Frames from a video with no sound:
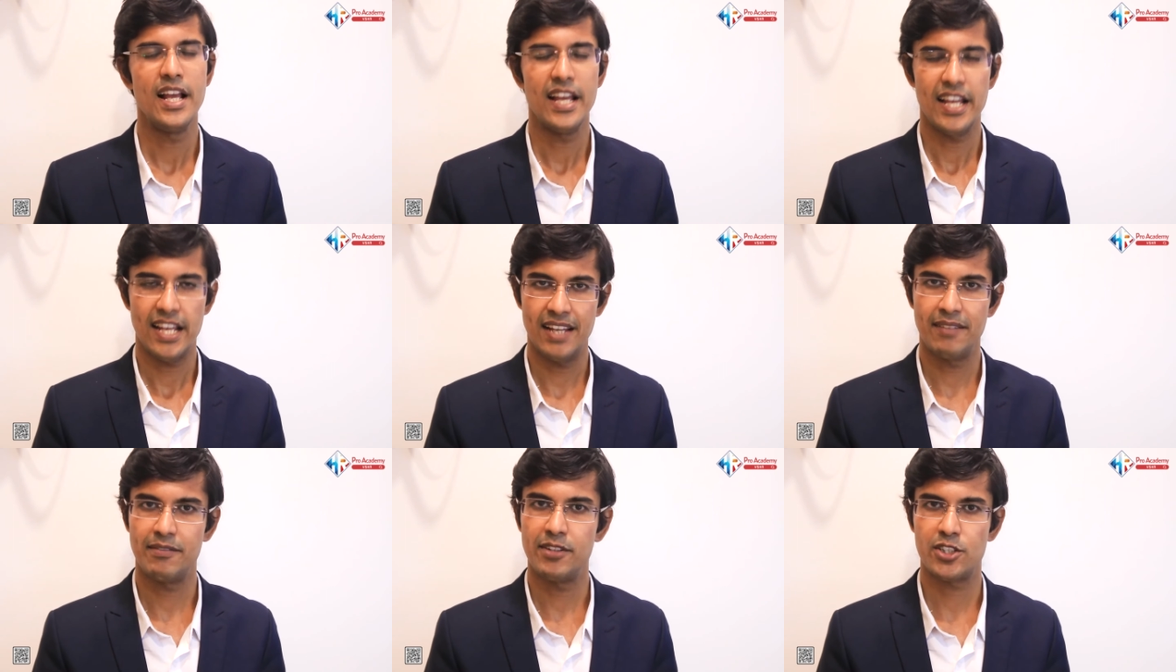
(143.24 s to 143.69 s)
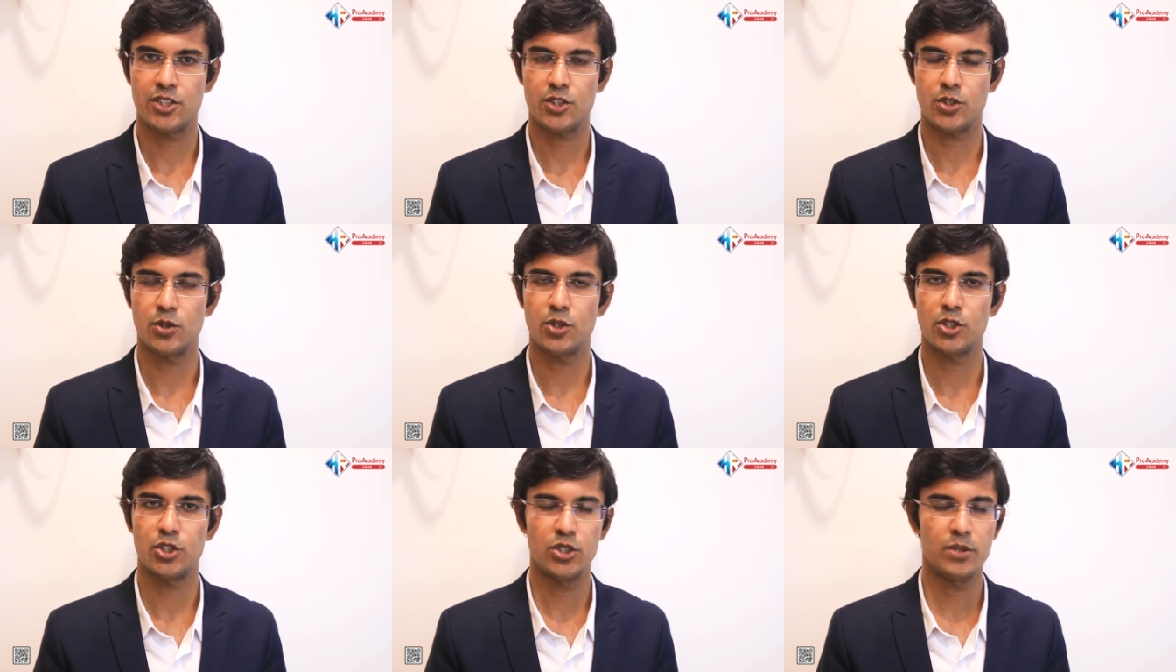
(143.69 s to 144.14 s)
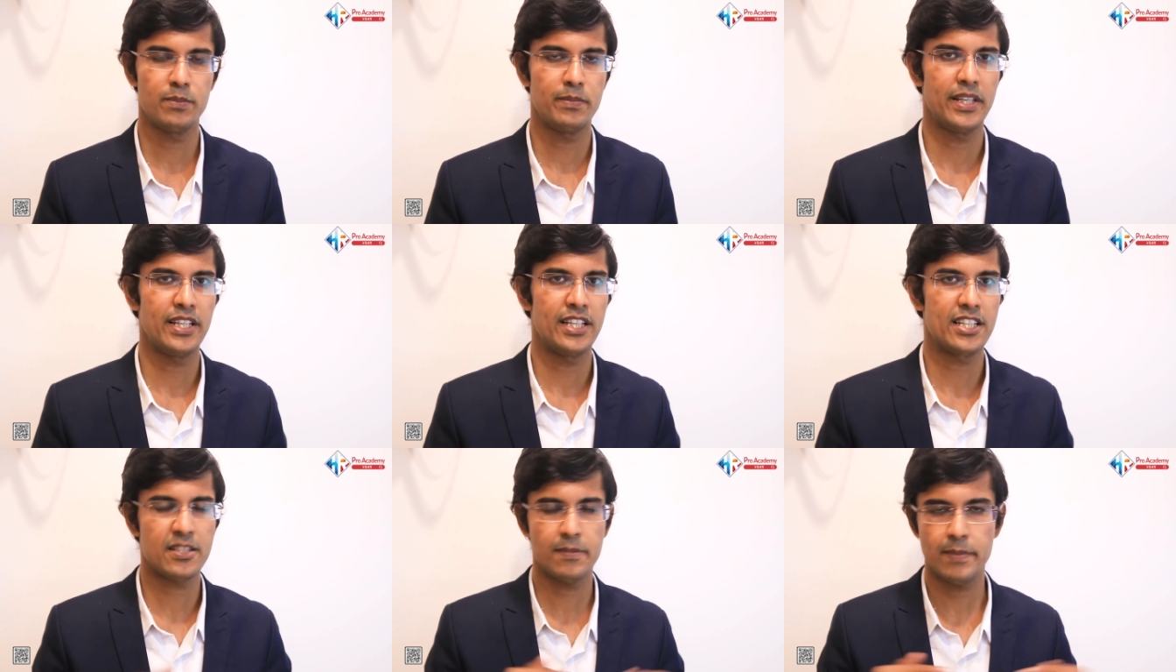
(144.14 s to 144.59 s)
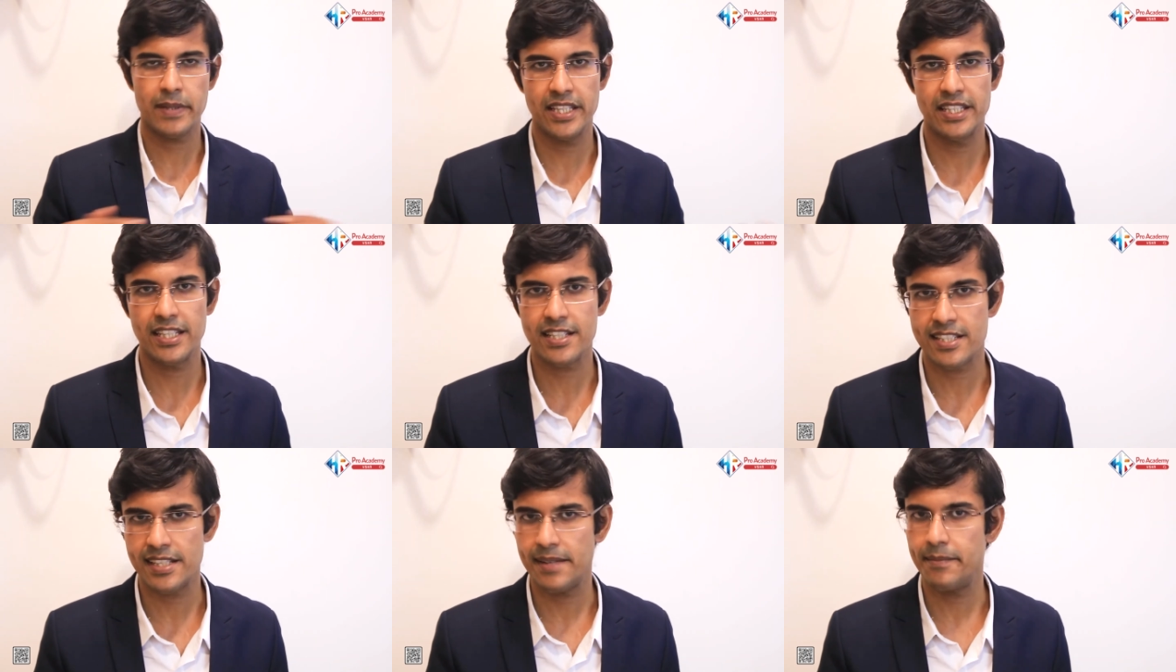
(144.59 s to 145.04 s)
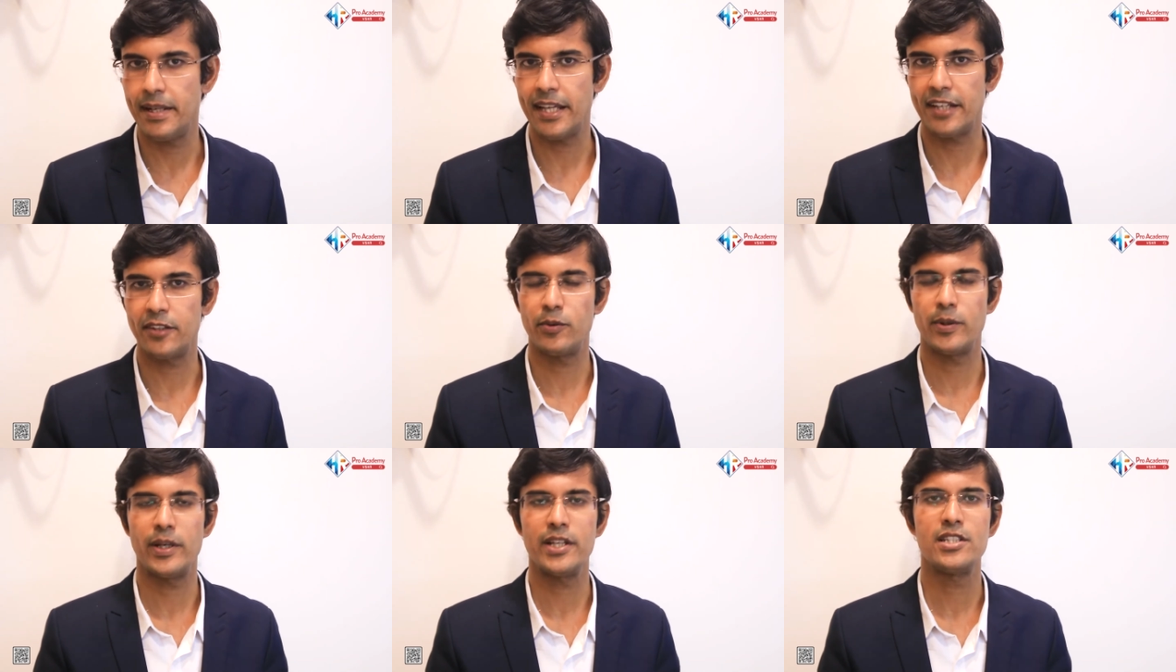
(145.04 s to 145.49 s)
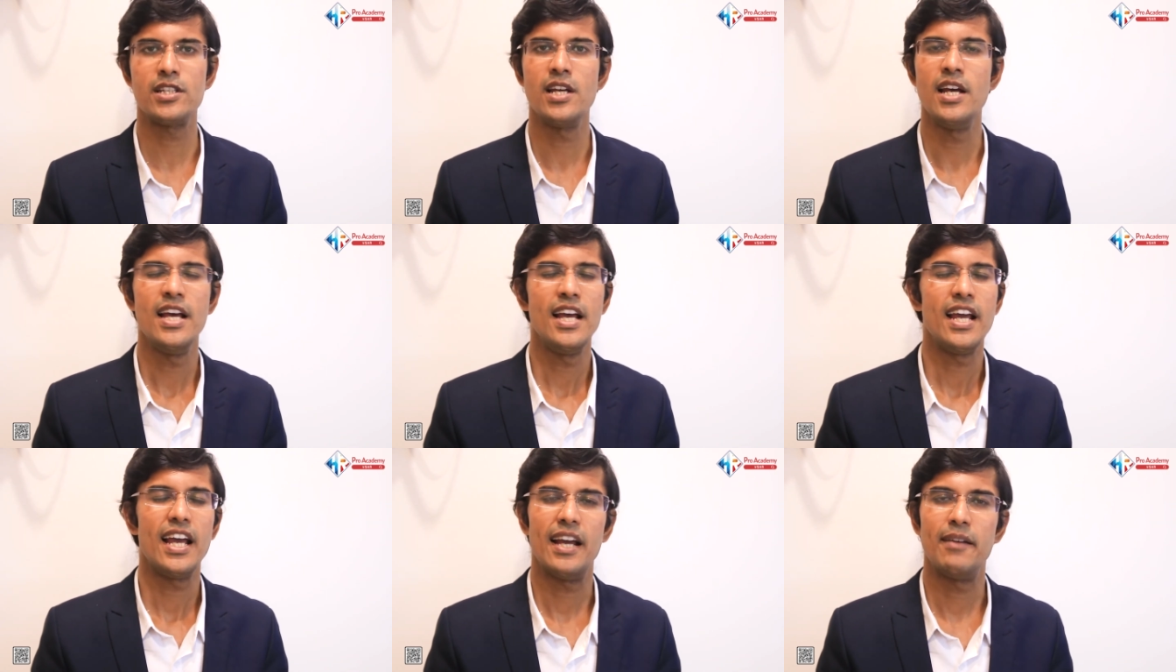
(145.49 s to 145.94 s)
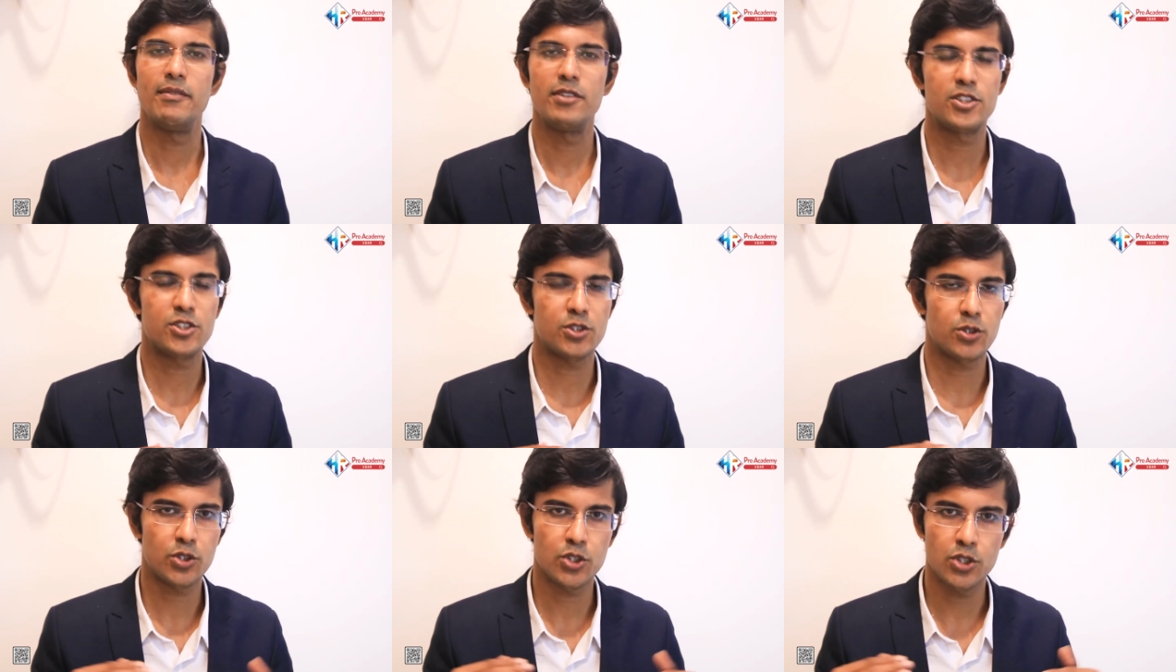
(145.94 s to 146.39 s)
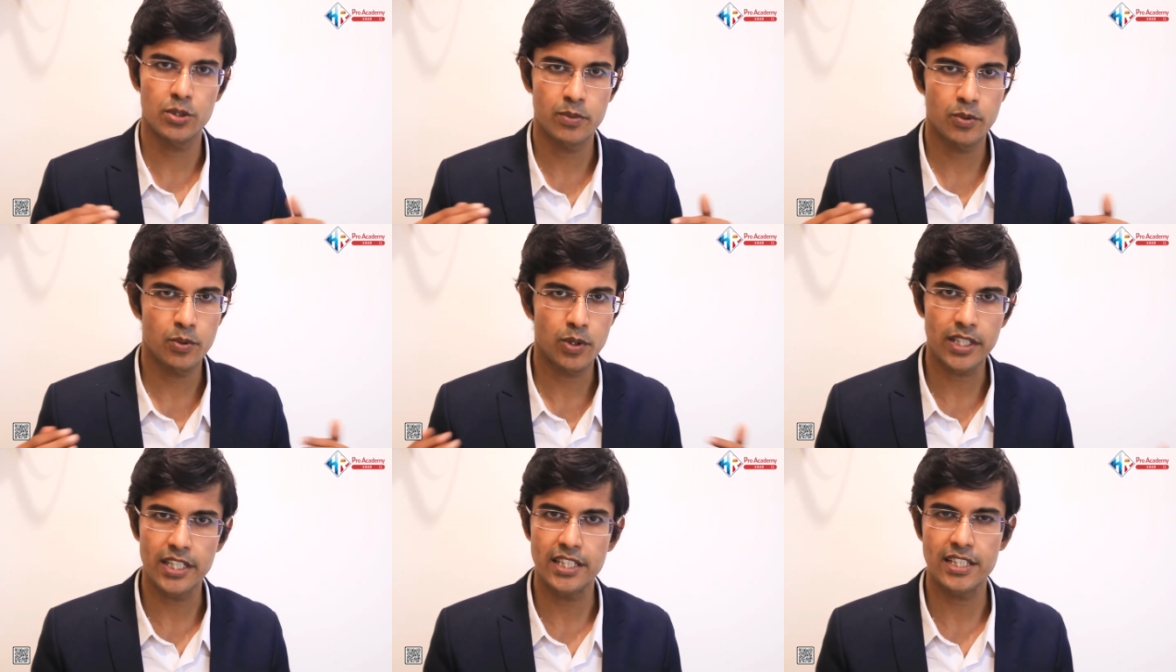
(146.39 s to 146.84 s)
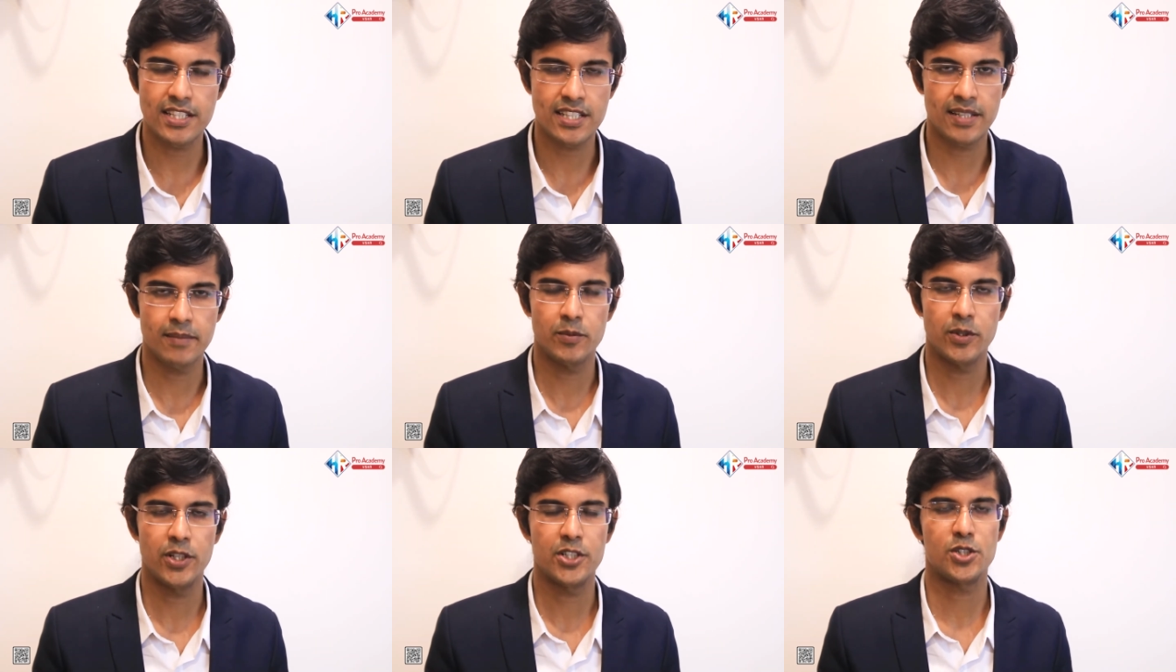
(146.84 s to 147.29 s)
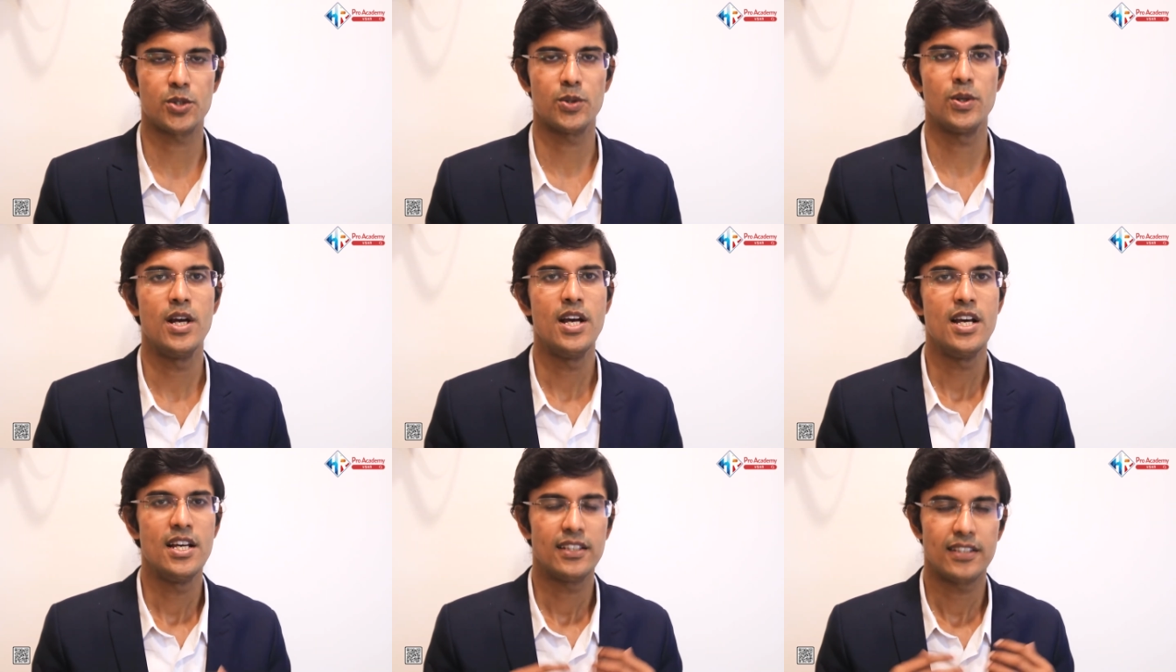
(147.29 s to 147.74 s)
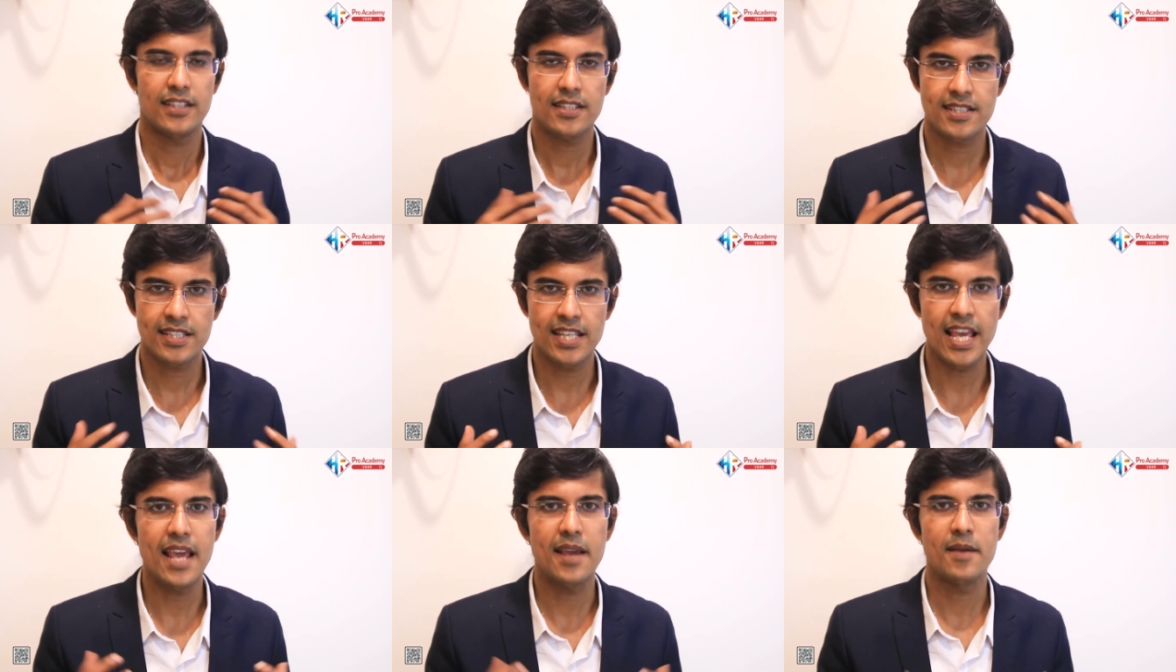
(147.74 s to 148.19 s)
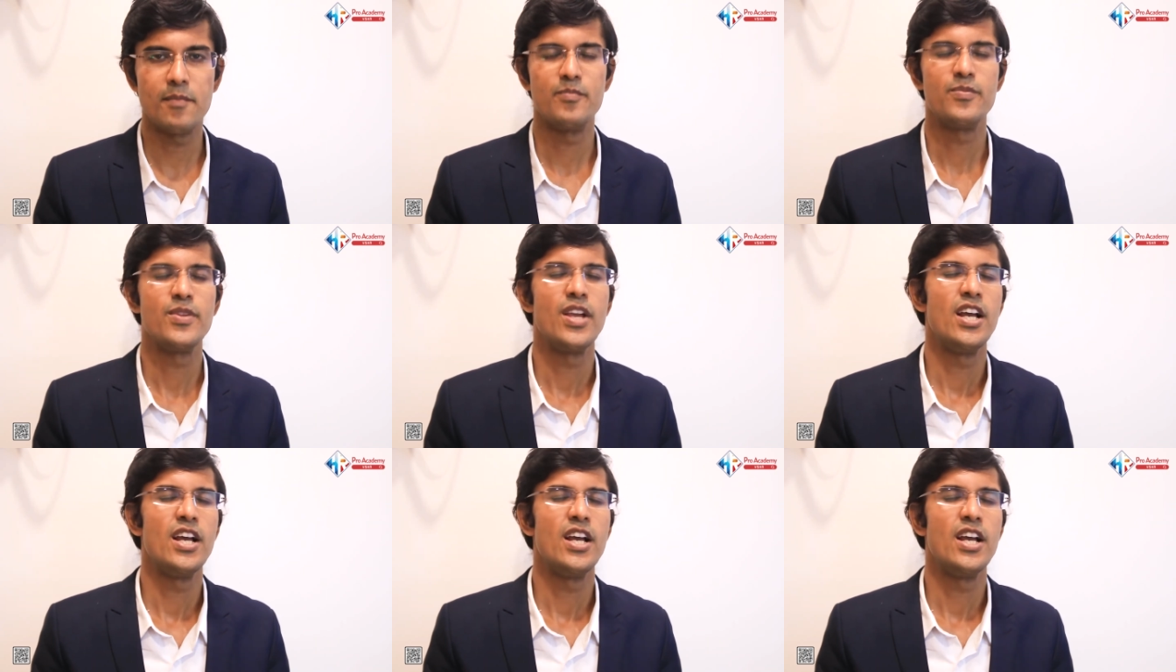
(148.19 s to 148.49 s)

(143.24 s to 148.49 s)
Every store should be speaking the same language. Every store should be working the same way too. The same,